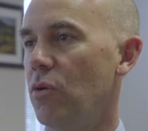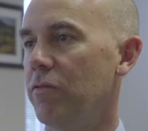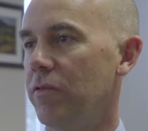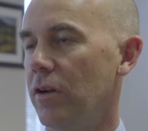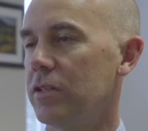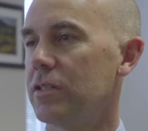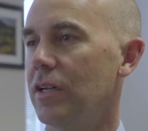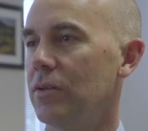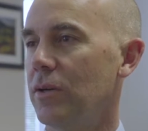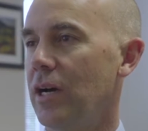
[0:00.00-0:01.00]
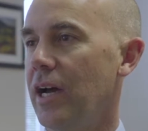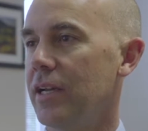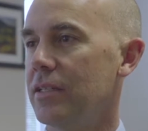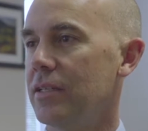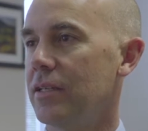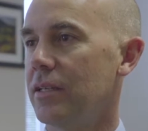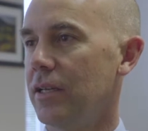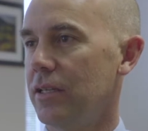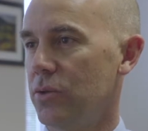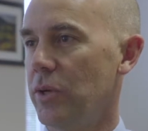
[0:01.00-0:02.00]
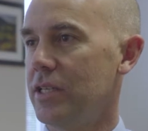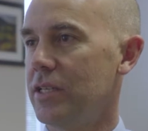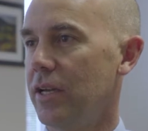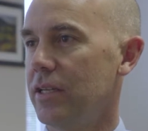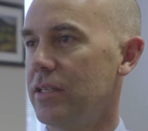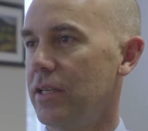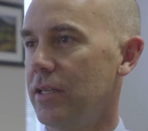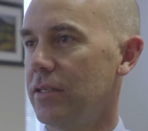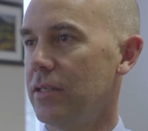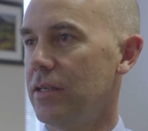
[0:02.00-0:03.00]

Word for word: more volatile ride in 2018.